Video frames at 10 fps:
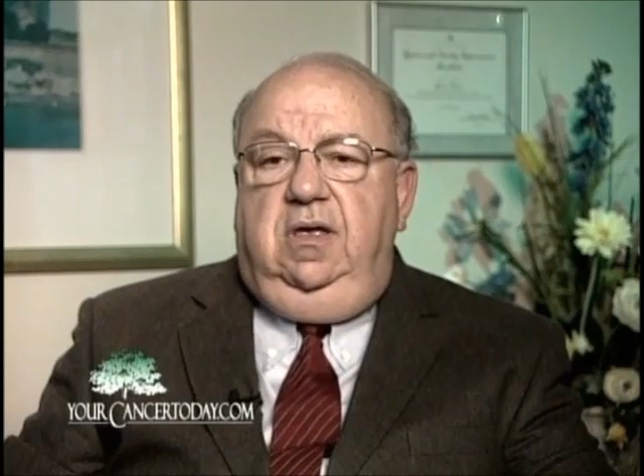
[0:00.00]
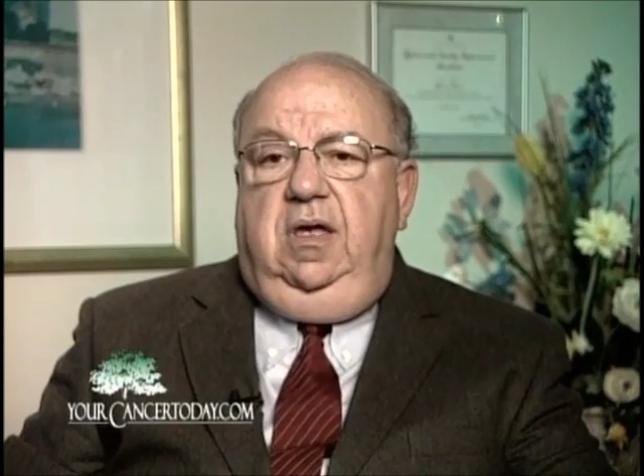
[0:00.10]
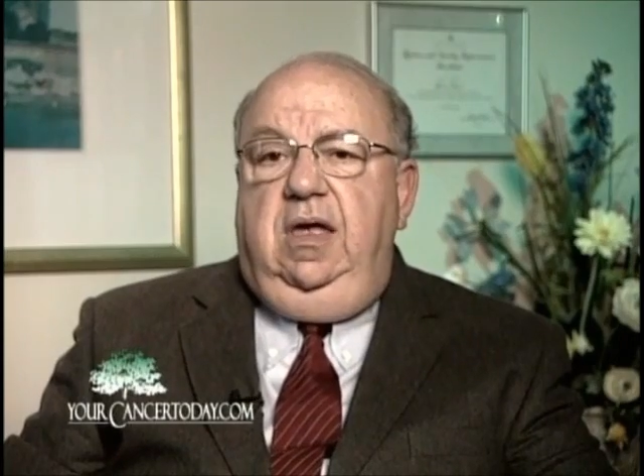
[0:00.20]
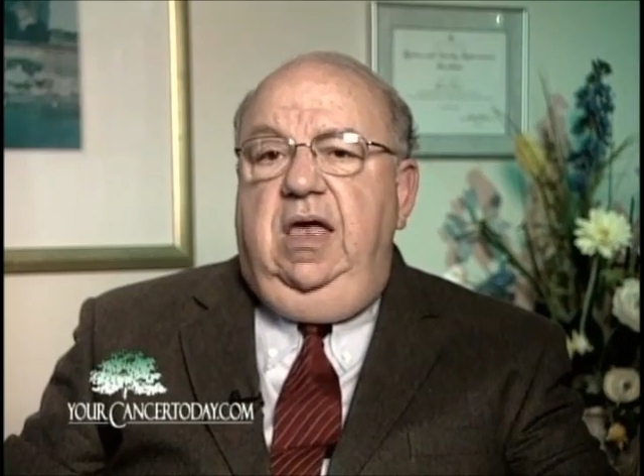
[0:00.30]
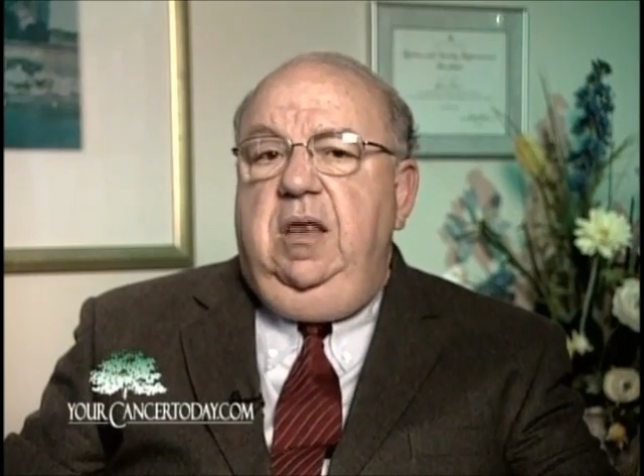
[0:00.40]

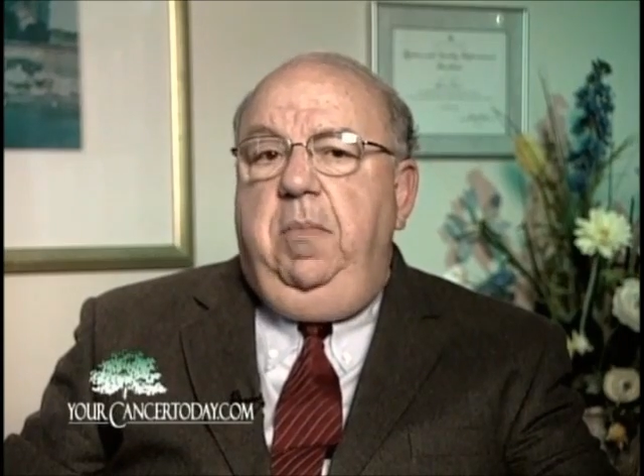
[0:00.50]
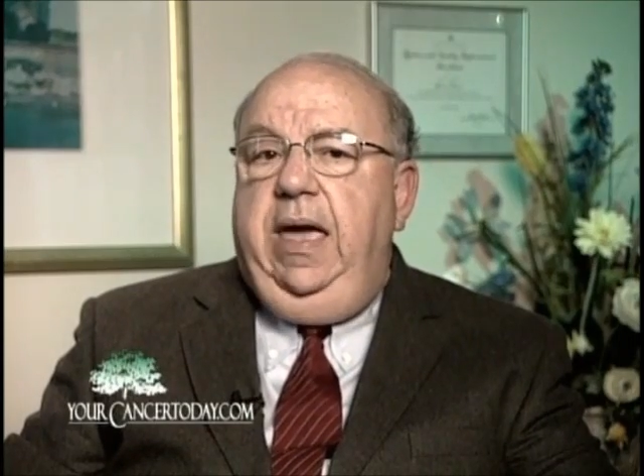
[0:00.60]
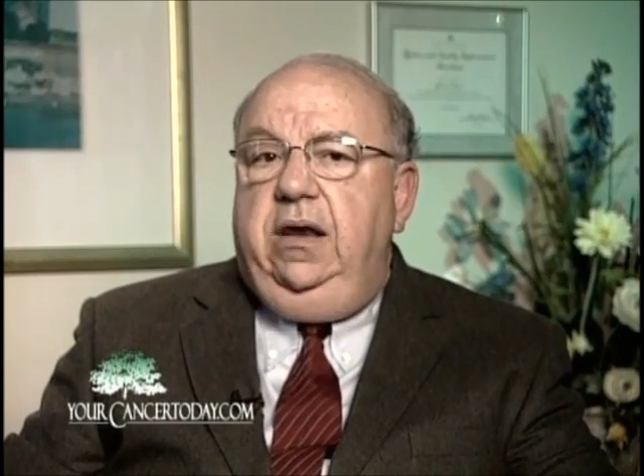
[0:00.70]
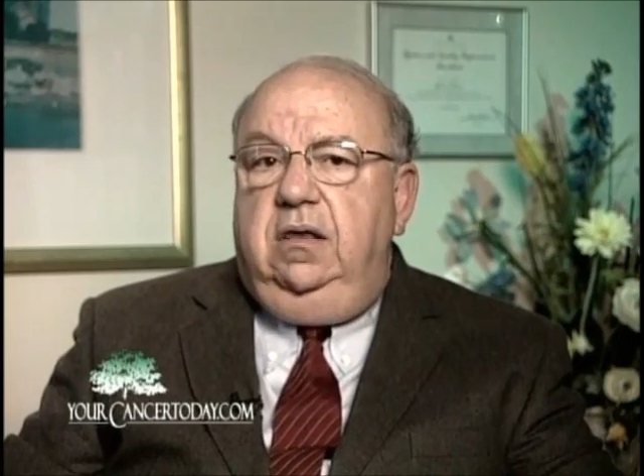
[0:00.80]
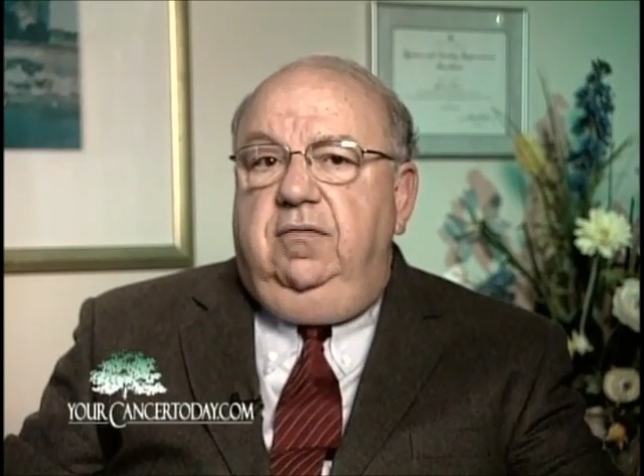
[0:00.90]
any
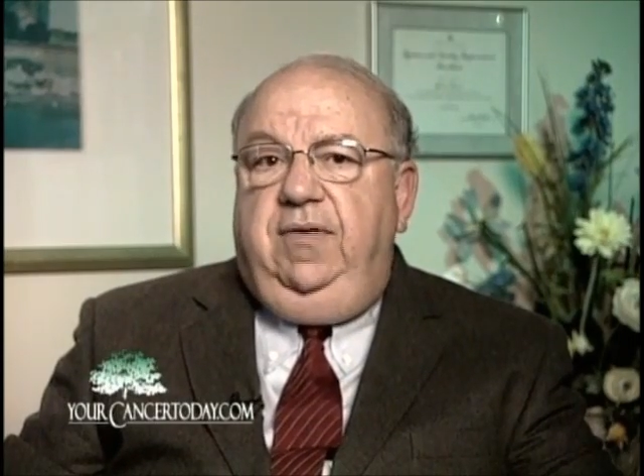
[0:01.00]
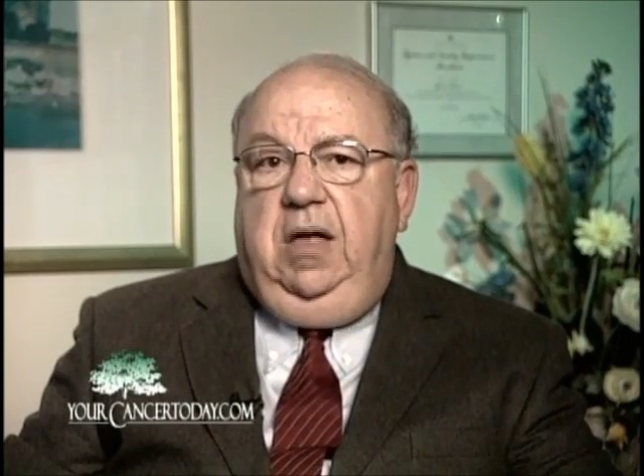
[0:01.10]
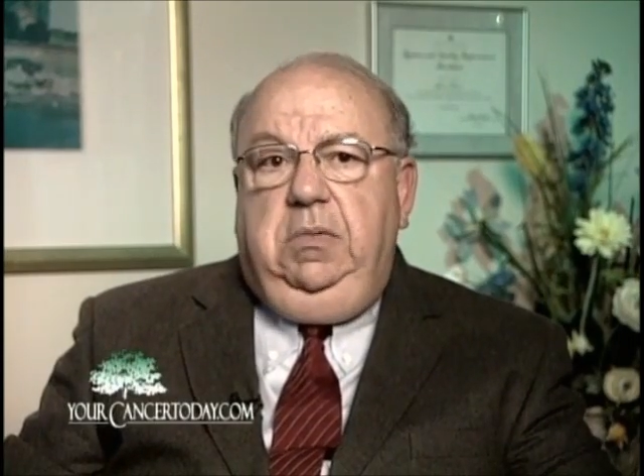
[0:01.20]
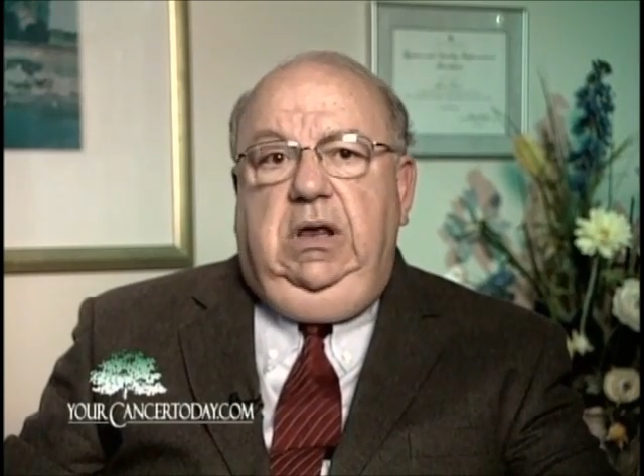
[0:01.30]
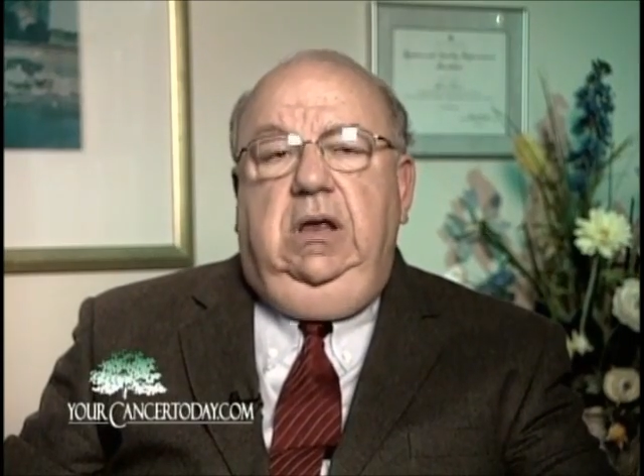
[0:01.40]
male in the
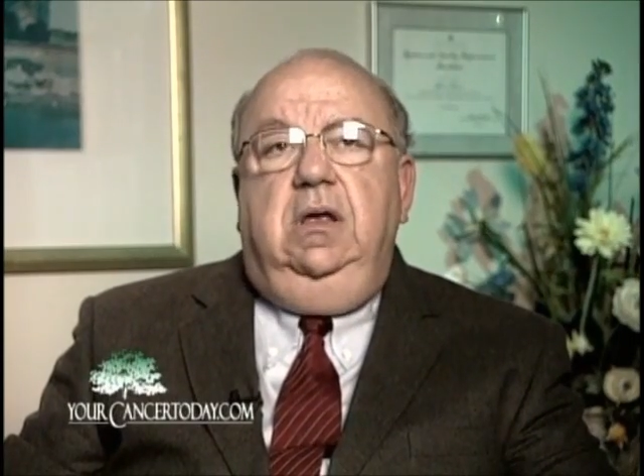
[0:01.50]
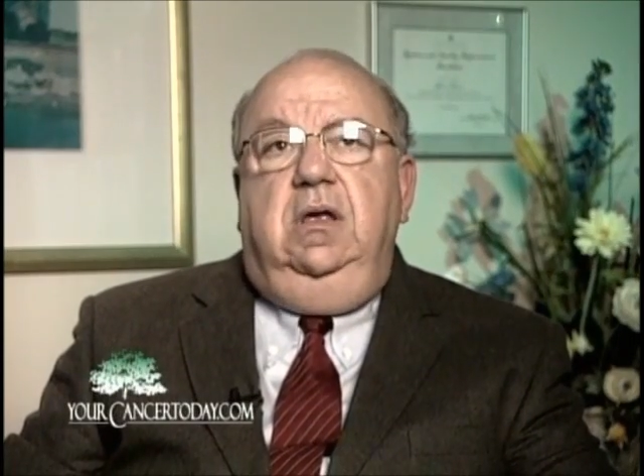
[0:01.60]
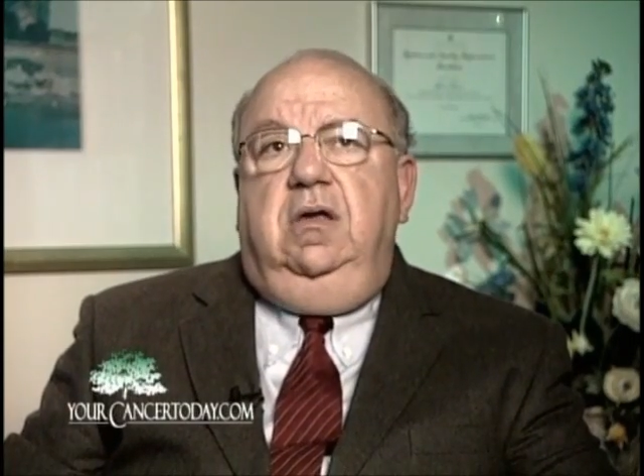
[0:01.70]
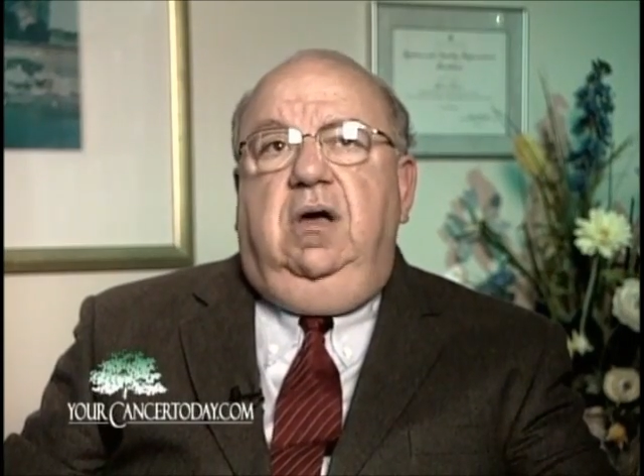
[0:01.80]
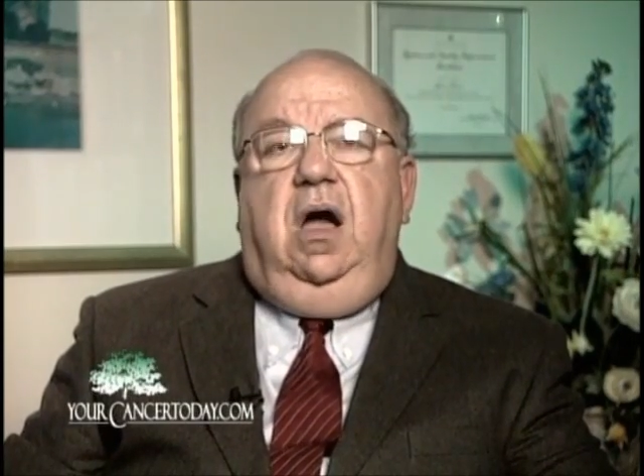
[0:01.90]
family,
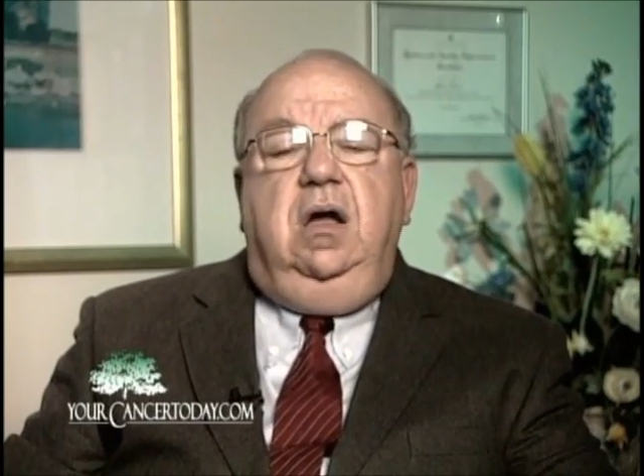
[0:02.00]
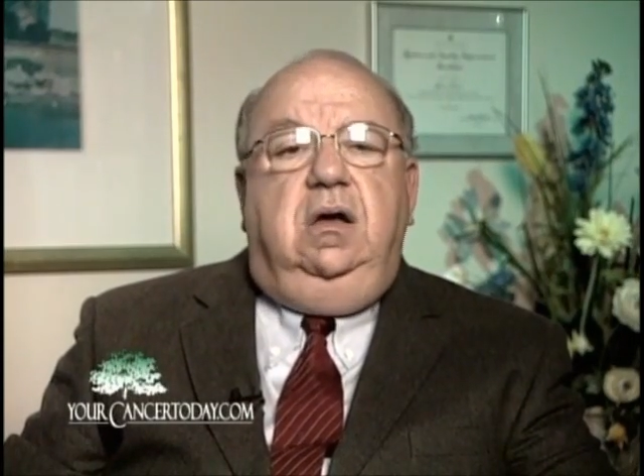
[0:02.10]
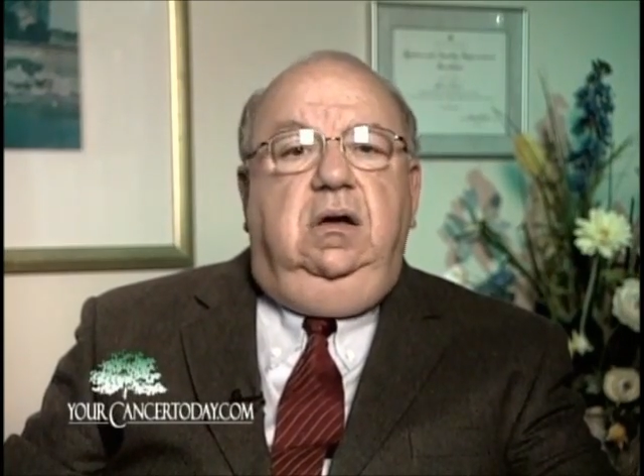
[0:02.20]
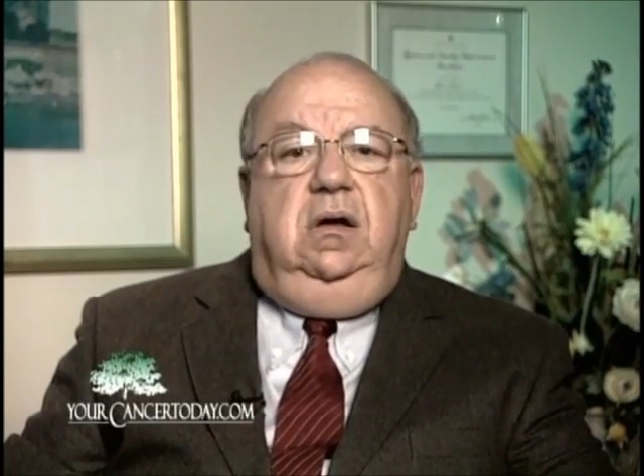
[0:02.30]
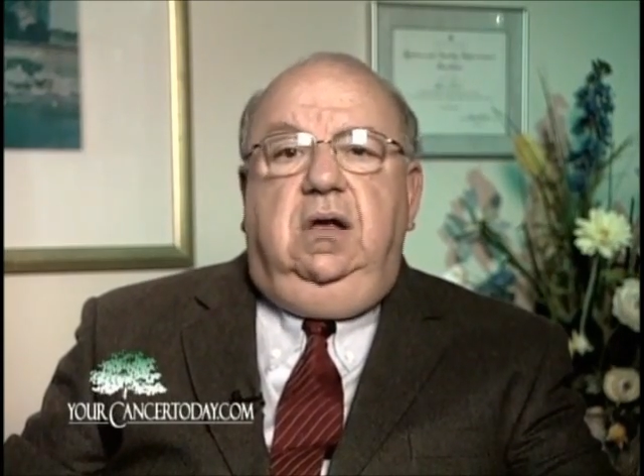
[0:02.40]
uncle,